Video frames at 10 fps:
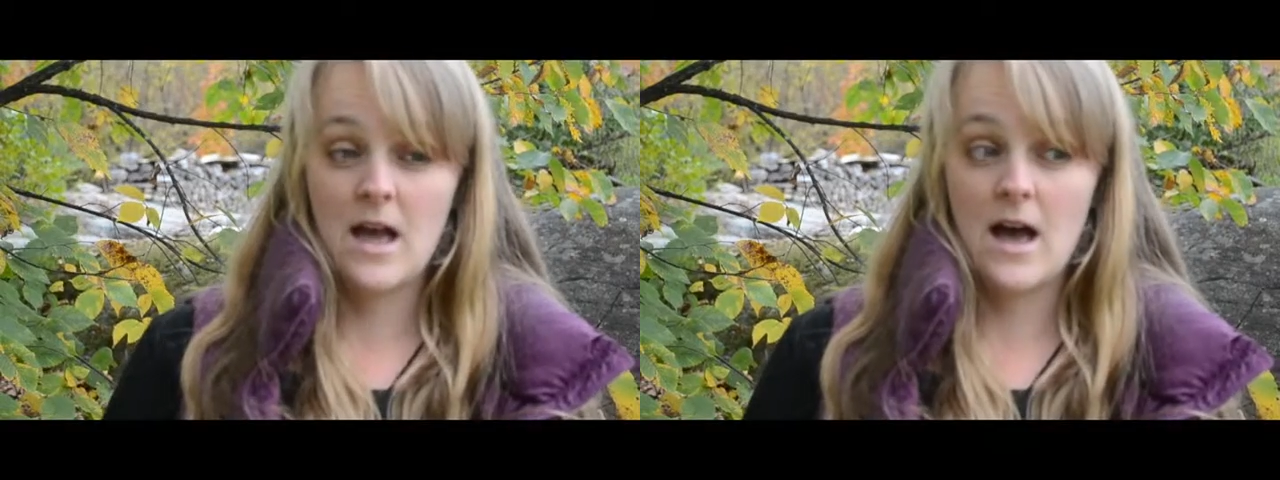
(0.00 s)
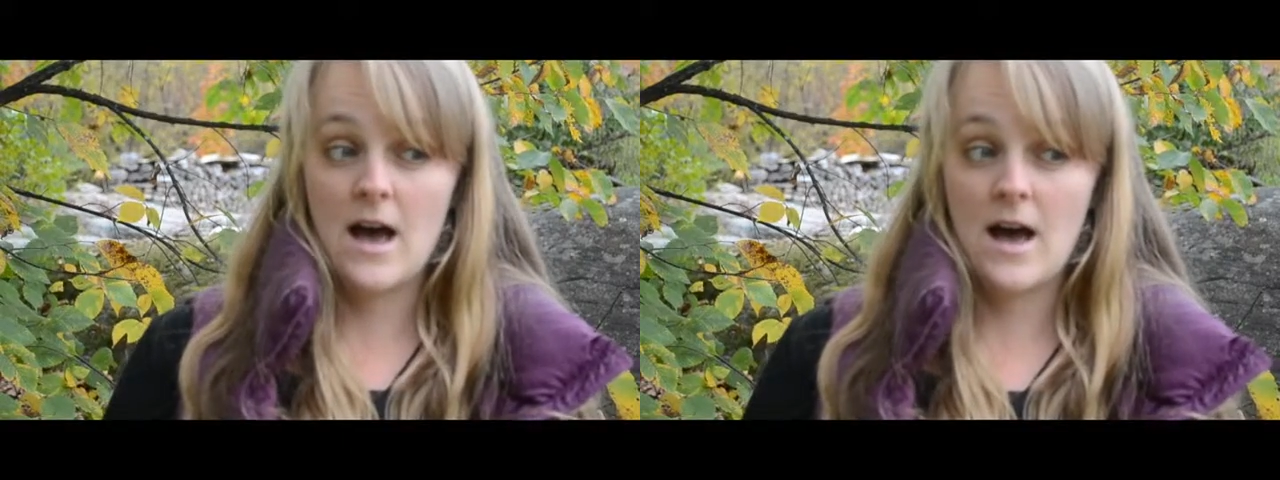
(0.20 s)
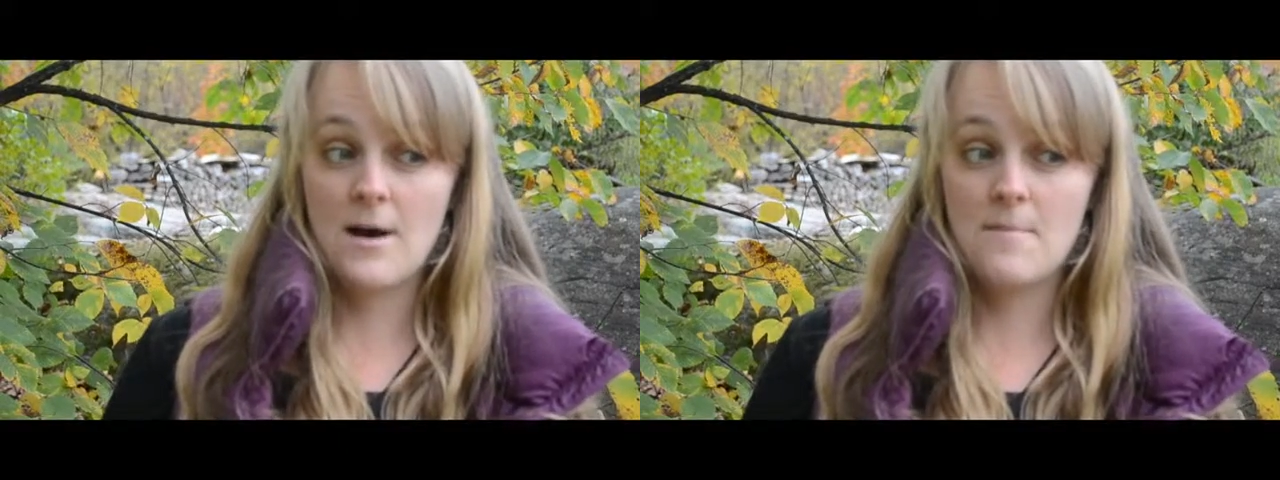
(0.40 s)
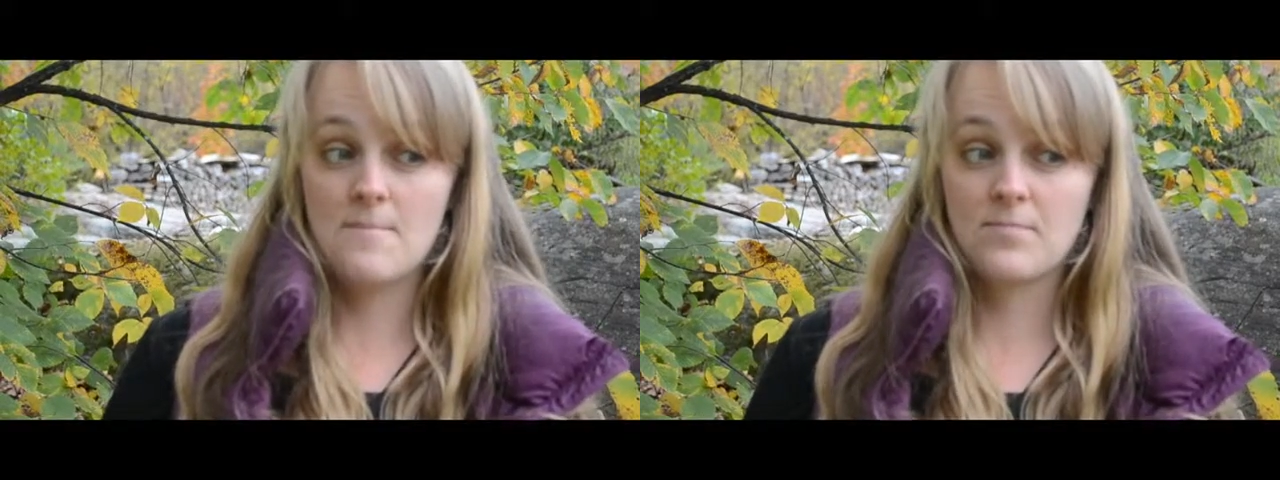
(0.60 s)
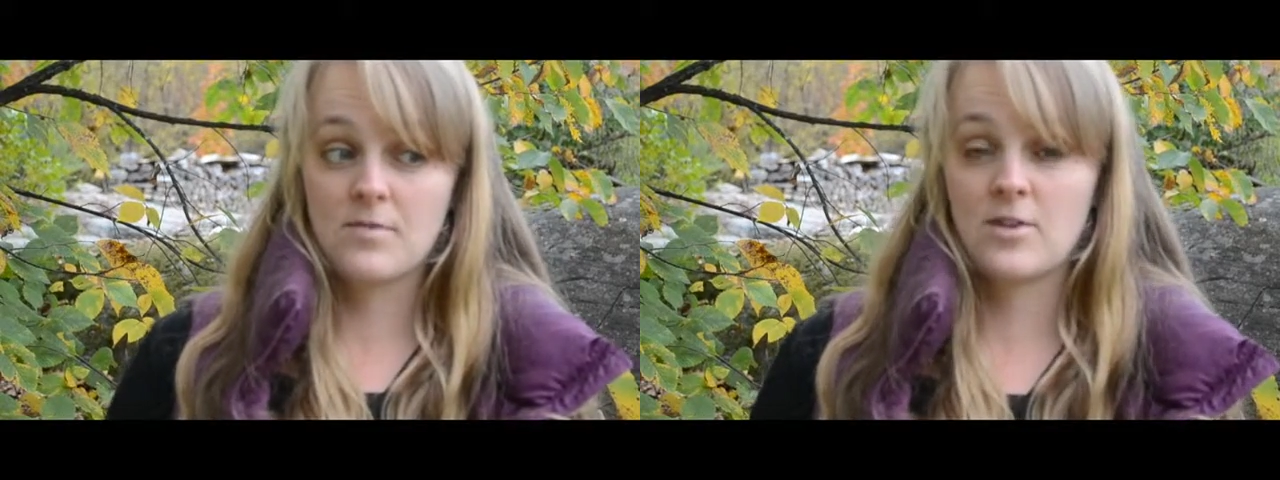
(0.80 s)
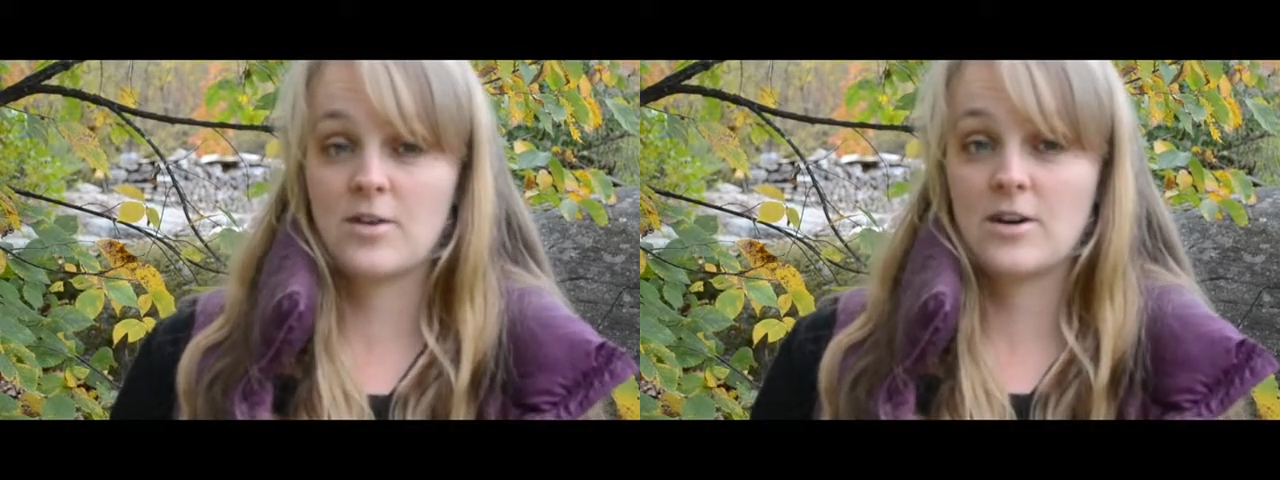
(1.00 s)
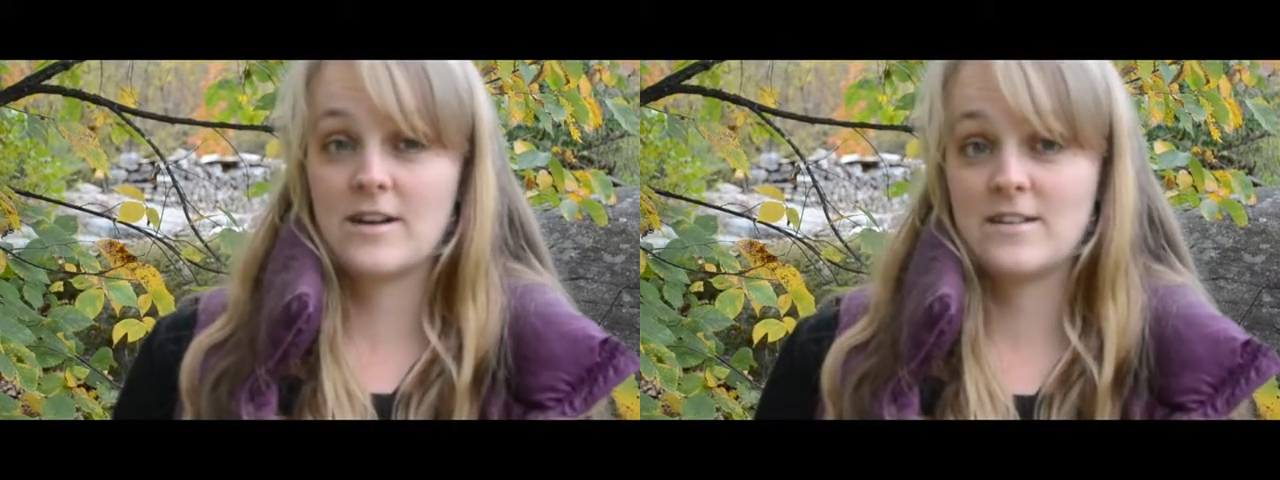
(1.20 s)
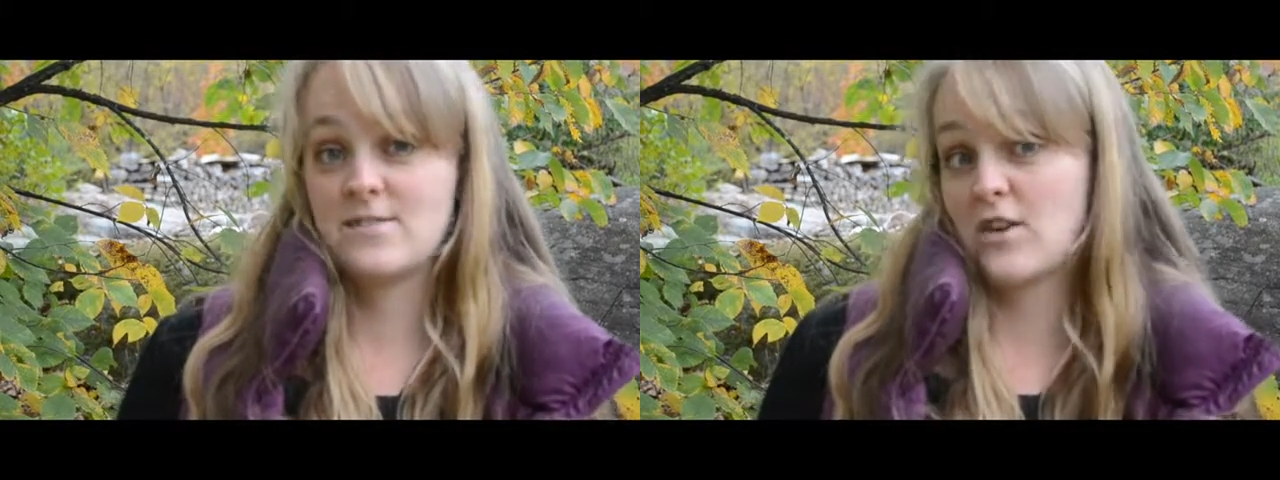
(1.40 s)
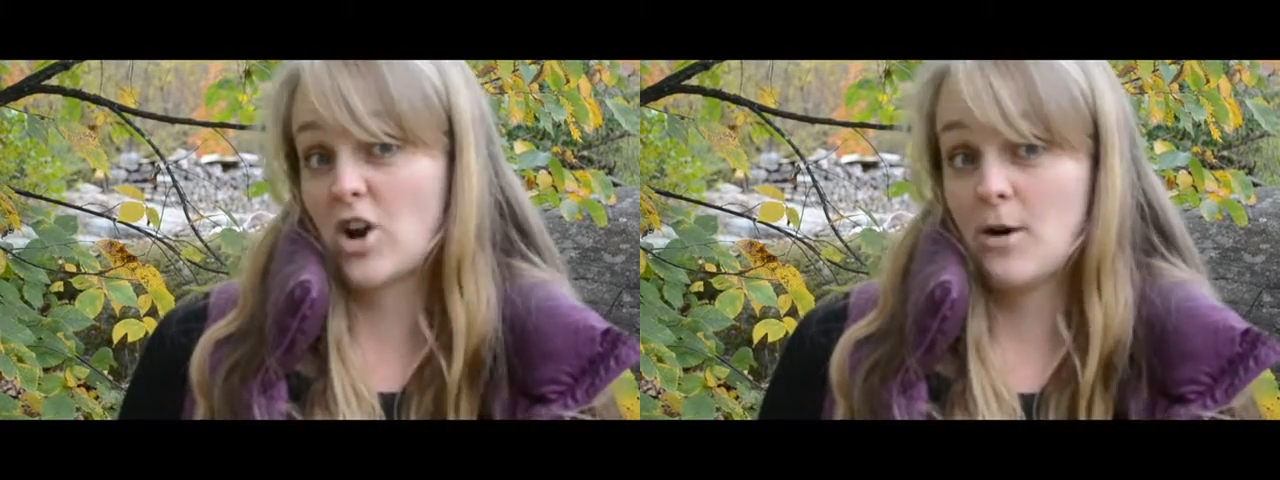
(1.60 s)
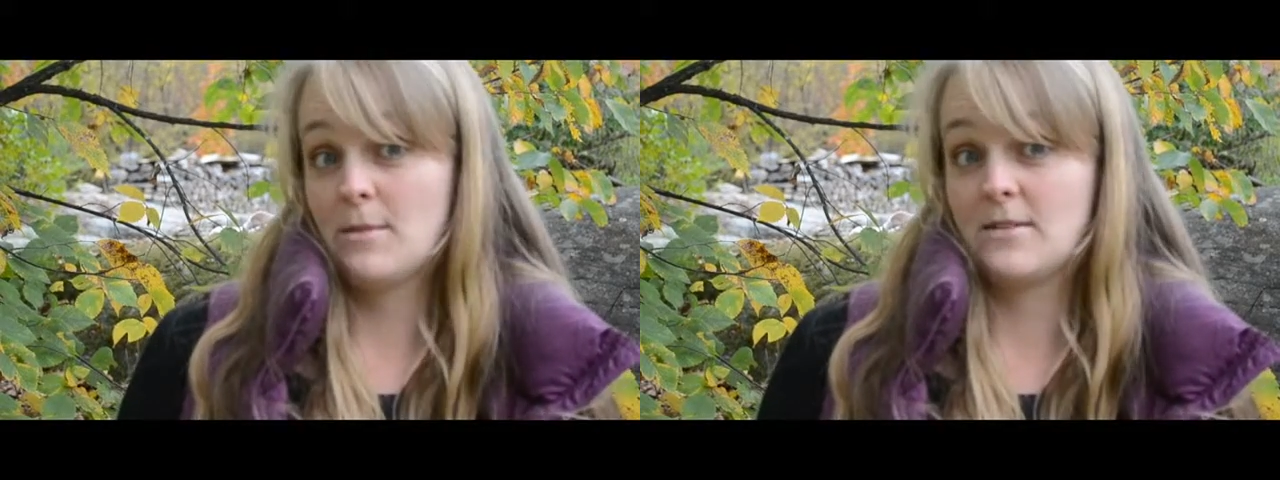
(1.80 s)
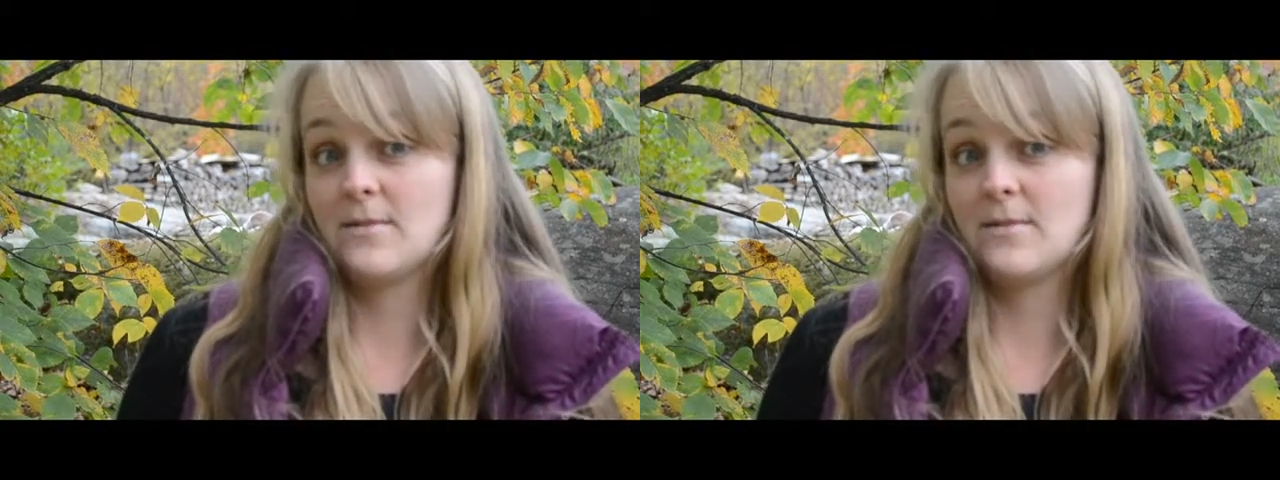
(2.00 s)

Um, they're, it's very common.